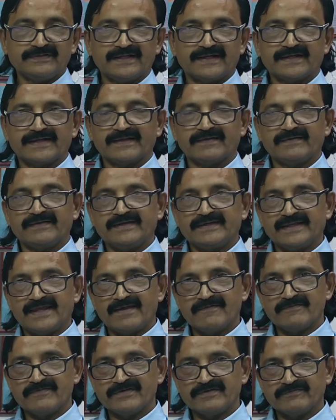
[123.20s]
that in
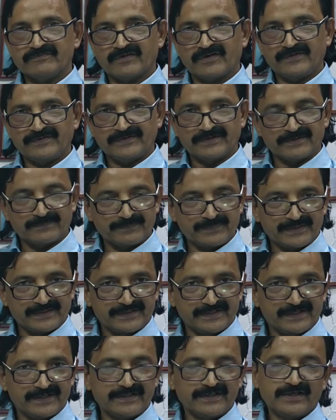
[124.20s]
every 5-year
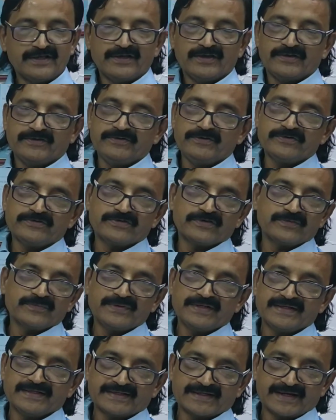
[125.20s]
period, you should
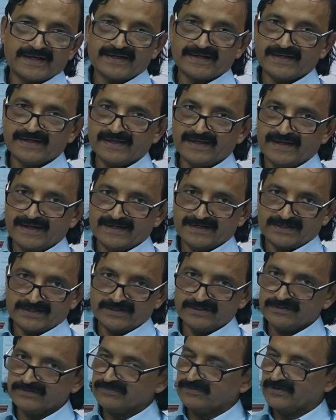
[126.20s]
be in Canada at
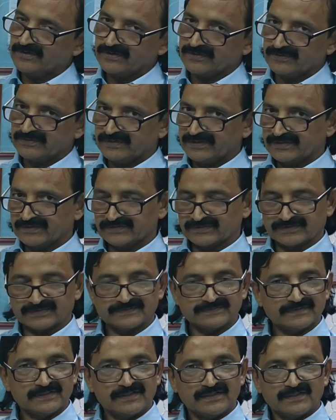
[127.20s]
least for 2 years.
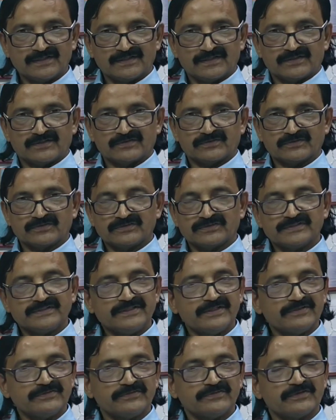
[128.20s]
So, 3
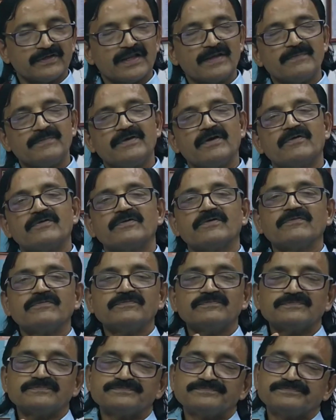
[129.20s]
years you can be out of
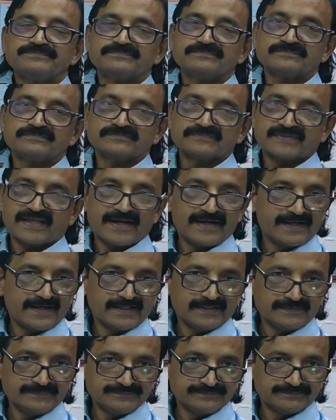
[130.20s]
Canada.
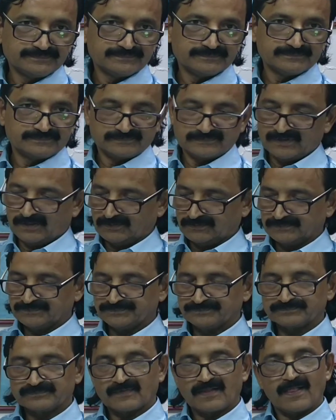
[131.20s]
Now,
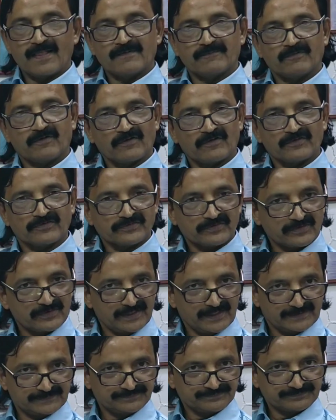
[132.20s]
for
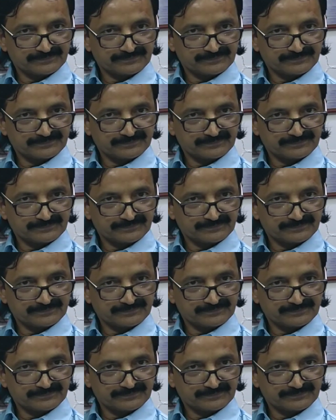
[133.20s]
Australia,